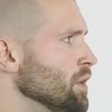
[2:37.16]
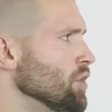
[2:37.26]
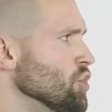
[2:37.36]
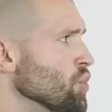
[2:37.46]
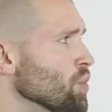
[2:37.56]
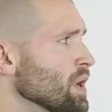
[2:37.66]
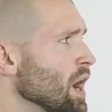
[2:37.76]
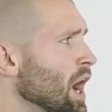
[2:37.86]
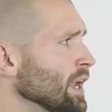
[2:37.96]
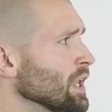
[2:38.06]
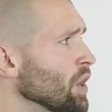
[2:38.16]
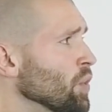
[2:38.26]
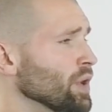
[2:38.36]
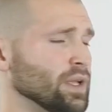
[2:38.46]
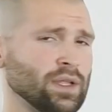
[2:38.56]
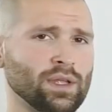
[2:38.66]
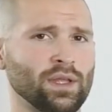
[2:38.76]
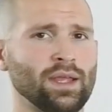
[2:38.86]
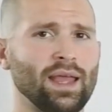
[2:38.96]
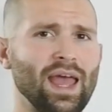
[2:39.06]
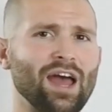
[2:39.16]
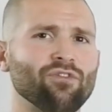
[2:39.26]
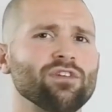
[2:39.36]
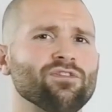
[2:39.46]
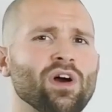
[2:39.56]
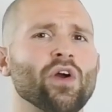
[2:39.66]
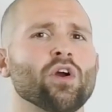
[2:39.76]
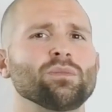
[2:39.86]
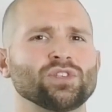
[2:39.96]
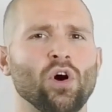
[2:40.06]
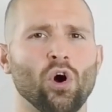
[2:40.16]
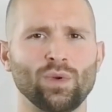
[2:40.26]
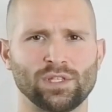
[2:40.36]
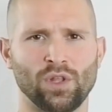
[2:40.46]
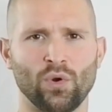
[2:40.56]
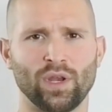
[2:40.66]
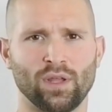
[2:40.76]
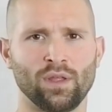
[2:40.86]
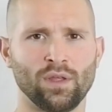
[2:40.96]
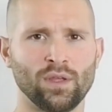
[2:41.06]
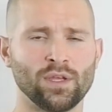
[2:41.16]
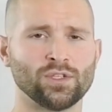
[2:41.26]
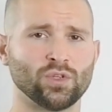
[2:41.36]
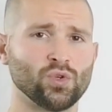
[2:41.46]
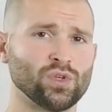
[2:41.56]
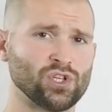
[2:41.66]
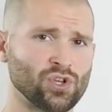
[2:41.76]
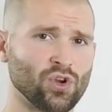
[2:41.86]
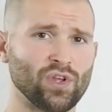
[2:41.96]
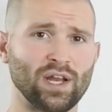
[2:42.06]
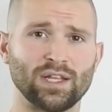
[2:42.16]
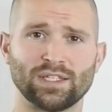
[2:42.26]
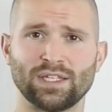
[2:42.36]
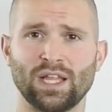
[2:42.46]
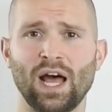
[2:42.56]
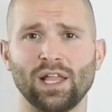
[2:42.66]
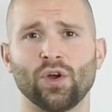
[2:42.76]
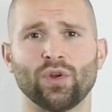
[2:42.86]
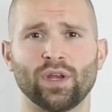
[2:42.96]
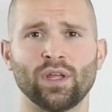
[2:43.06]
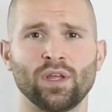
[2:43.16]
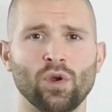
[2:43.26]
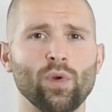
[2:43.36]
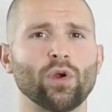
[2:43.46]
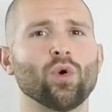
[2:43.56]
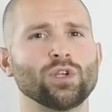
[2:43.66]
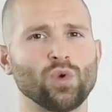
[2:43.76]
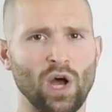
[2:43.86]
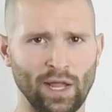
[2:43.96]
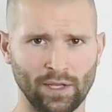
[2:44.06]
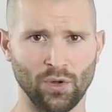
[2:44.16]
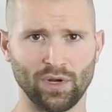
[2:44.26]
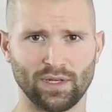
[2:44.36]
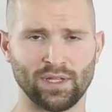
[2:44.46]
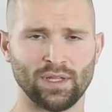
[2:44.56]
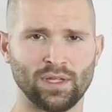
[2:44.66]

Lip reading: U, unload. Every firearm is always loaded. So to ensure that it is not loaded, we are going to unload it.